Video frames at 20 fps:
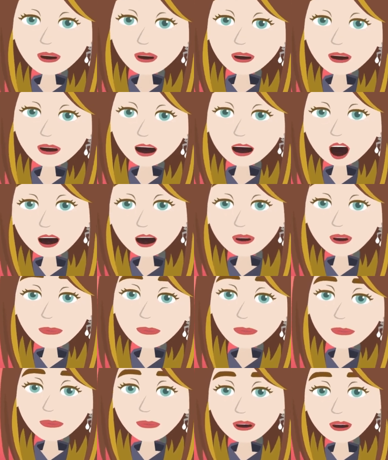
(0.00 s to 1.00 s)
So,
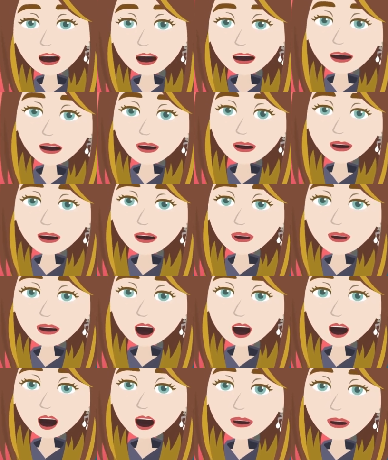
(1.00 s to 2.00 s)
Abraham, are you
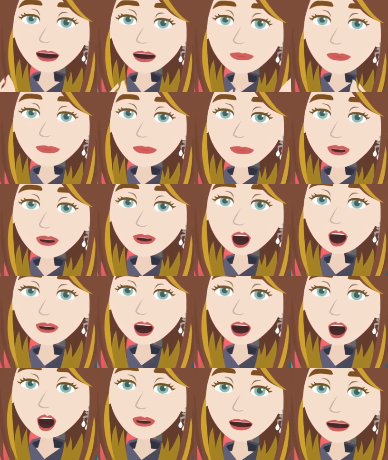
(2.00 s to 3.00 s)
saying that I've
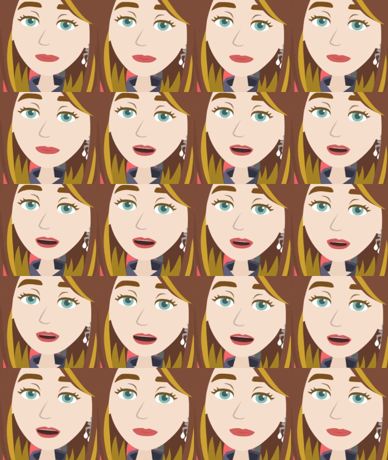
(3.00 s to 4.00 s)
got this dream
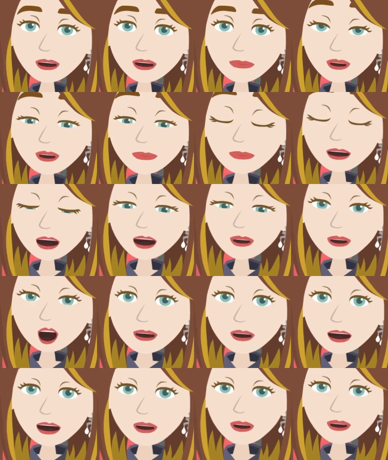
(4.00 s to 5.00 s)
house over here in
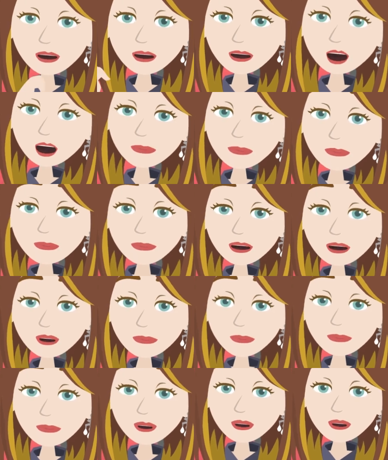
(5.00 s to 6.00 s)
vibrational escrow,
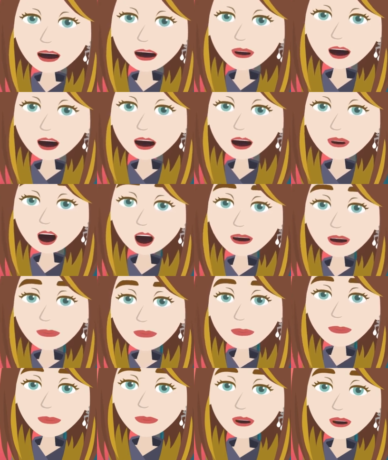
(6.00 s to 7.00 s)
and
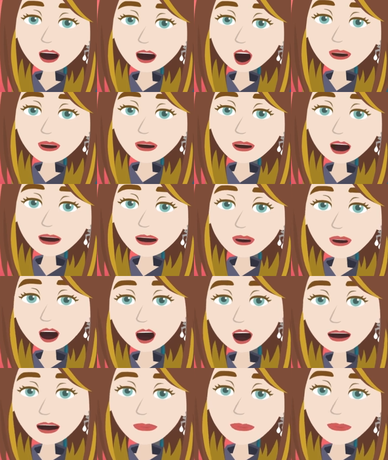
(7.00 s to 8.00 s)
if I just
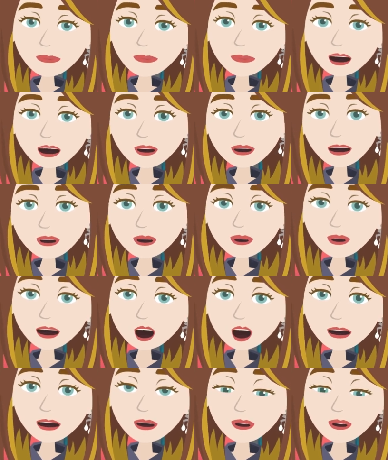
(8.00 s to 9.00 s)
don't look at
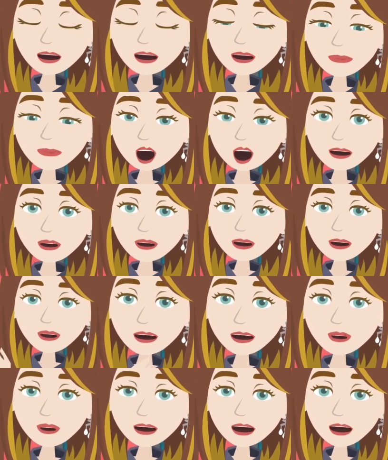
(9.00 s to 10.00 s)
him and say, you're
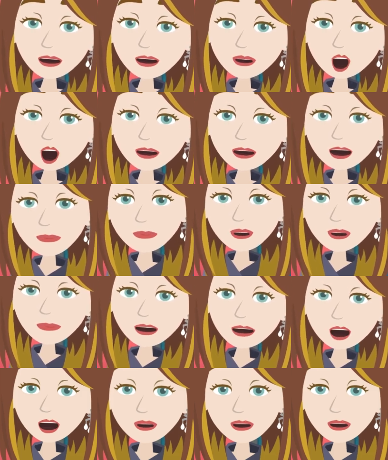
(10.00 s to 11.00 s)
keeping me from it, that
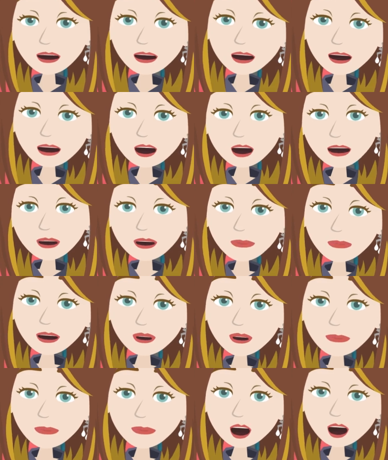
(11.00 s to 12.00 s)
I'll turn and go in the
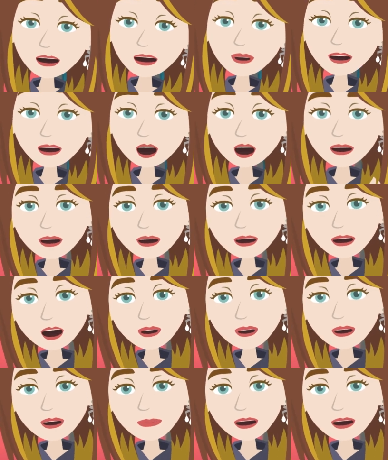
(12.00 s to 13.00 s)
direction of it no matter how
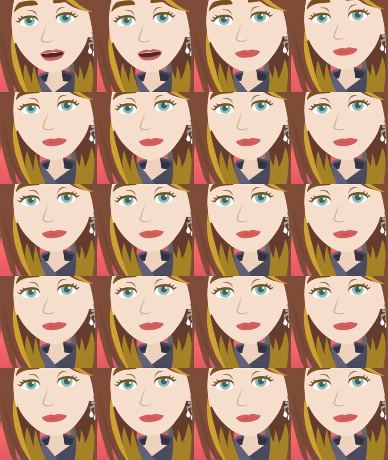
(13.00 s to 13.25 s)
he is